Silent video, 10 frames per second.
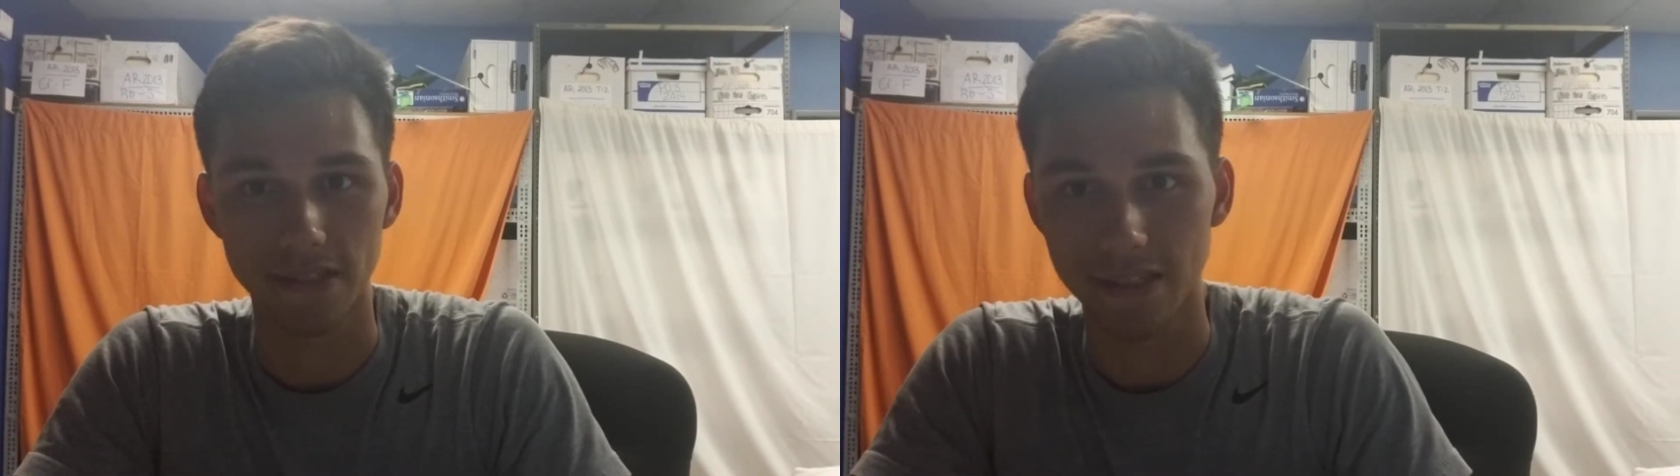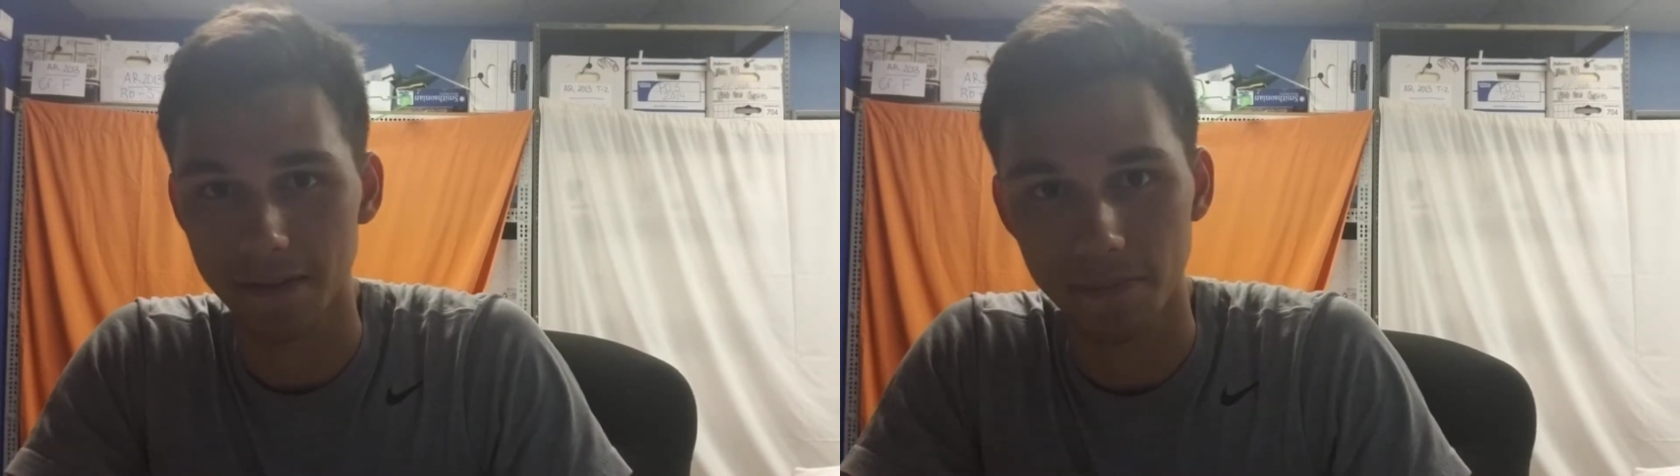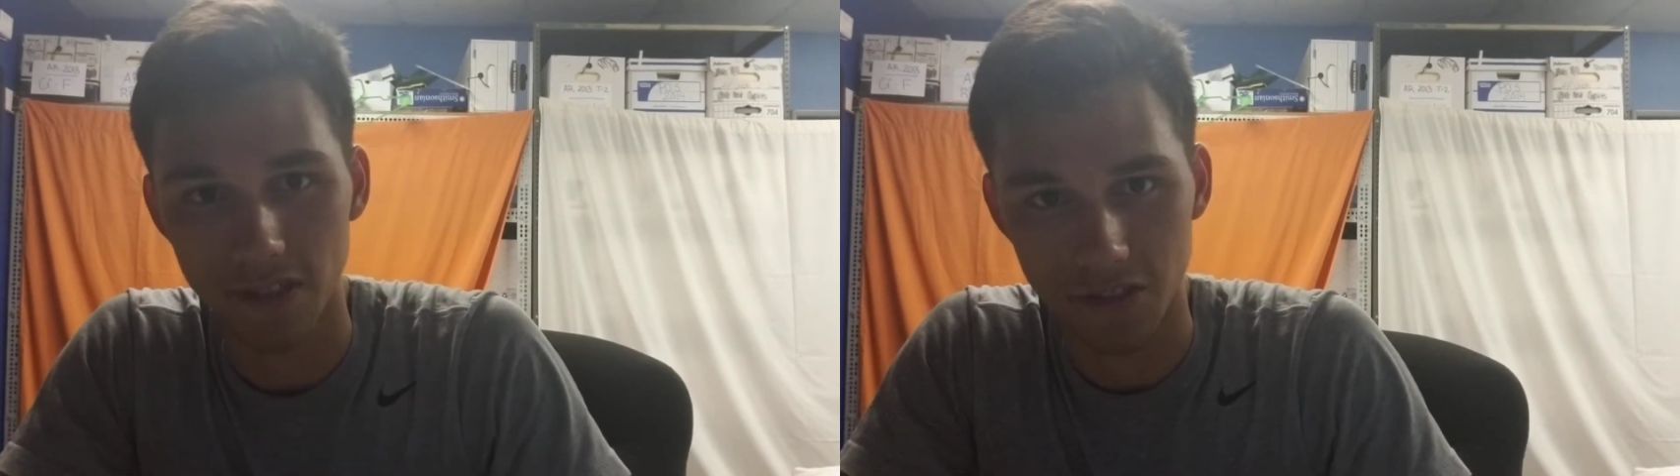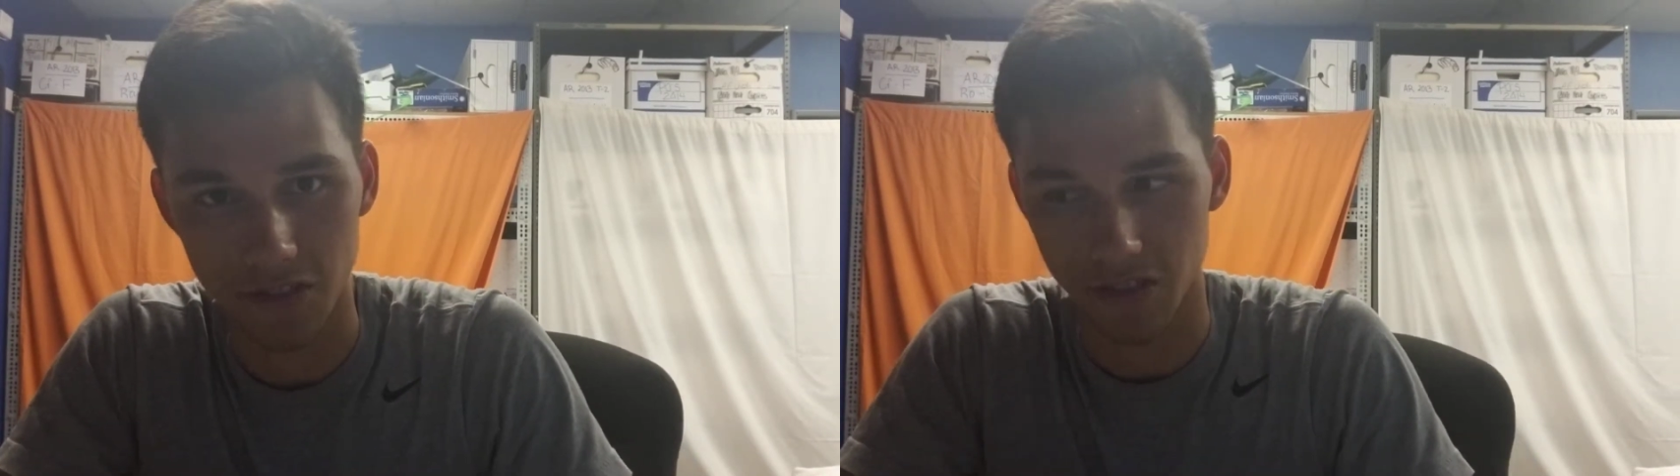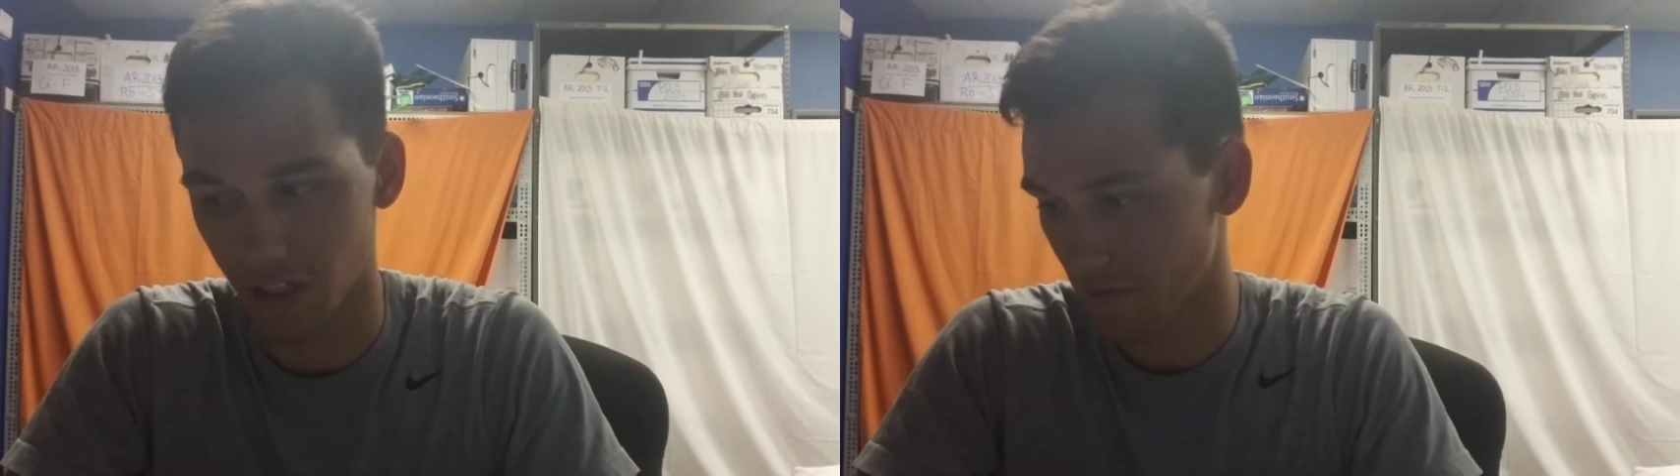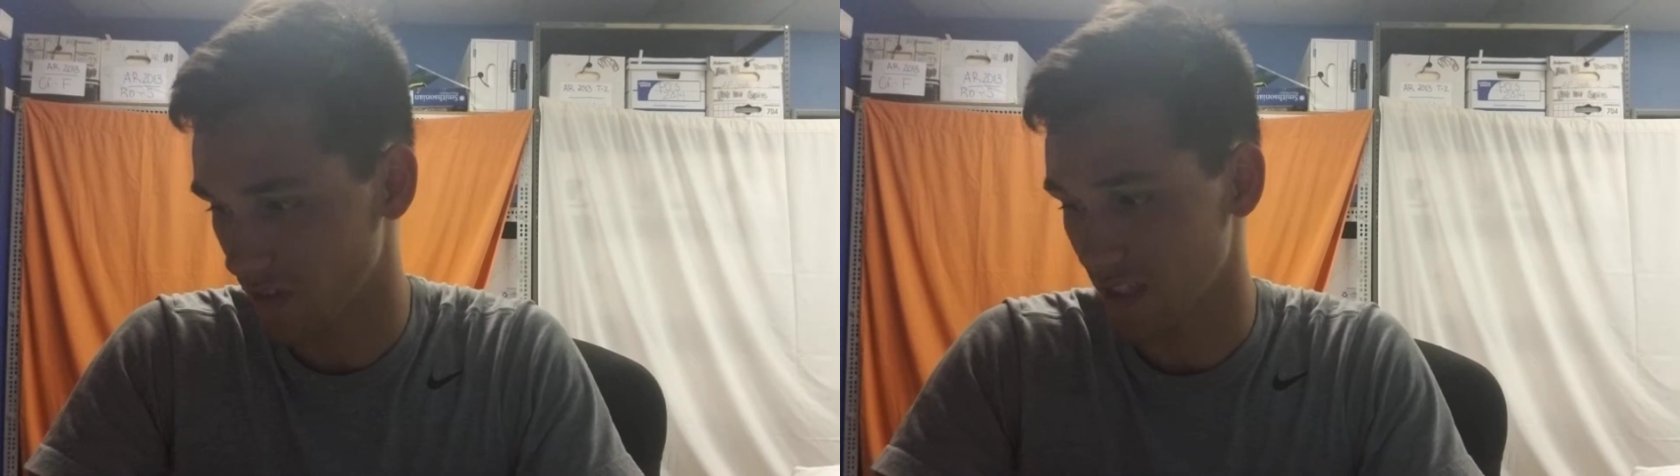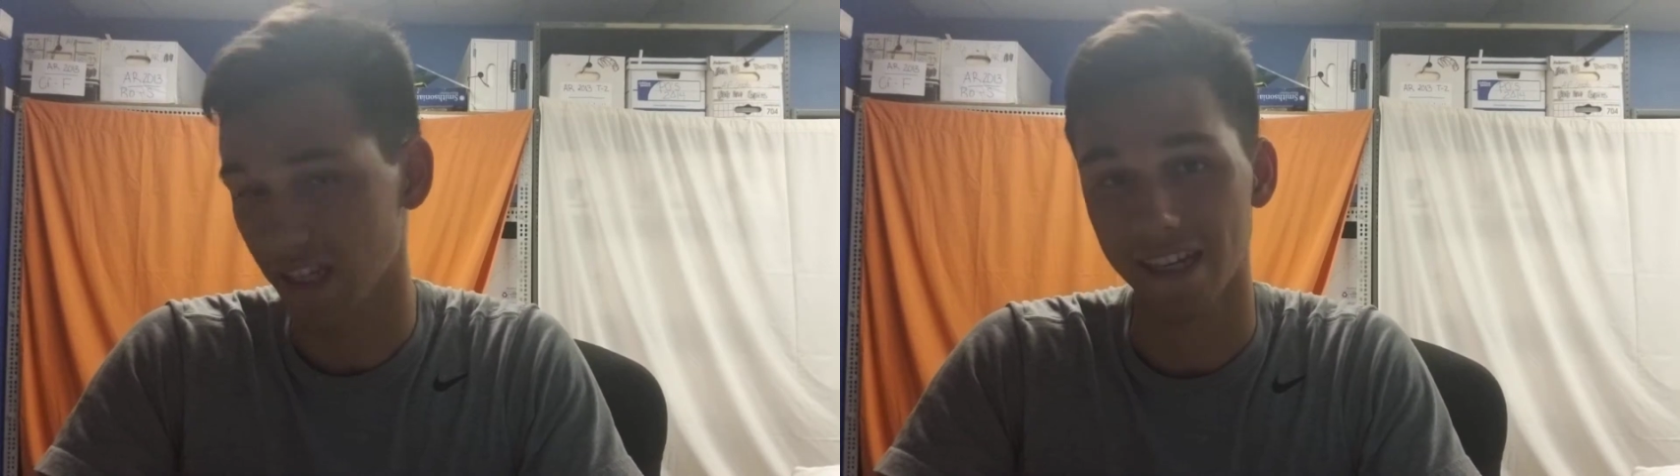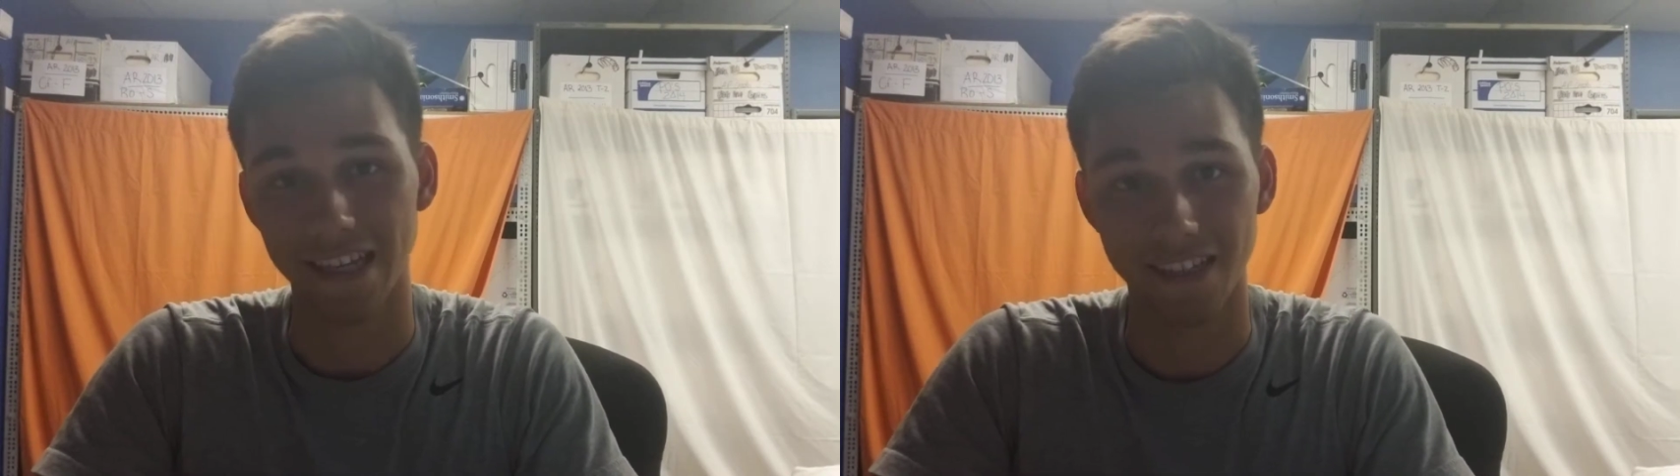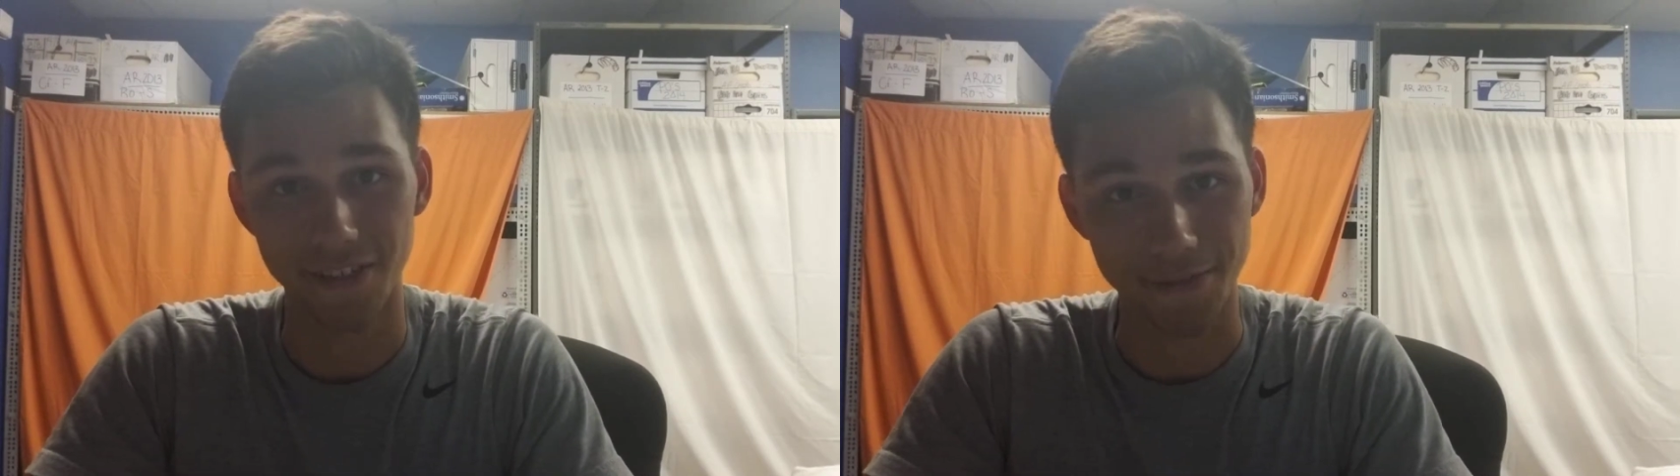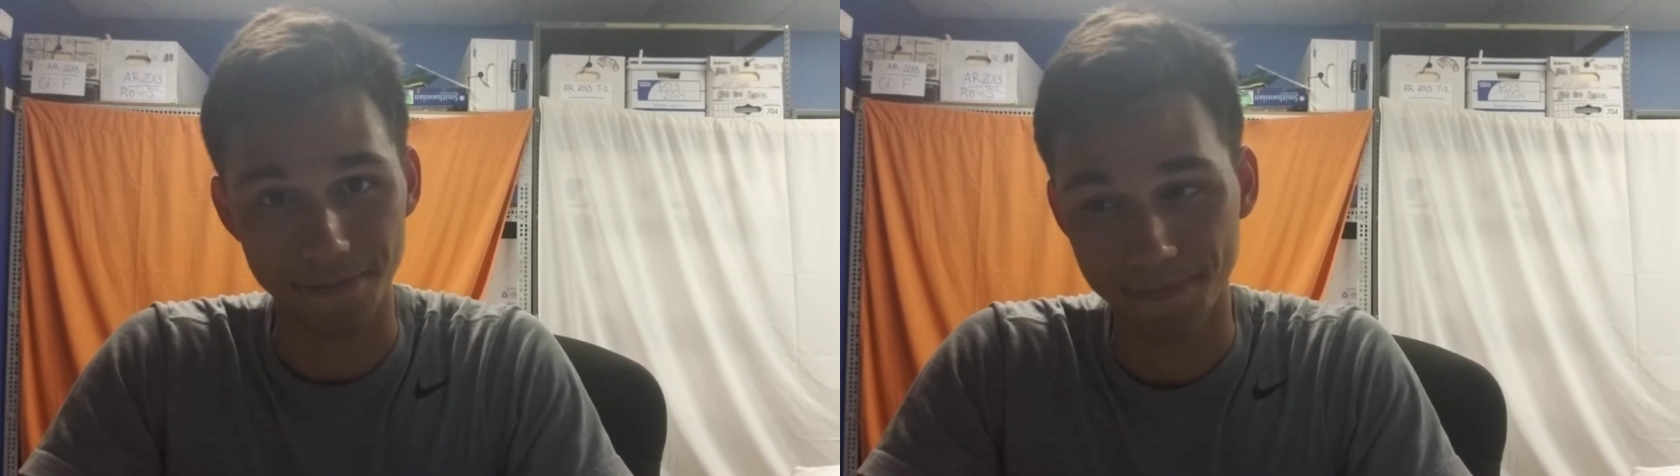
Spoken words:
take pictures and everything I can do.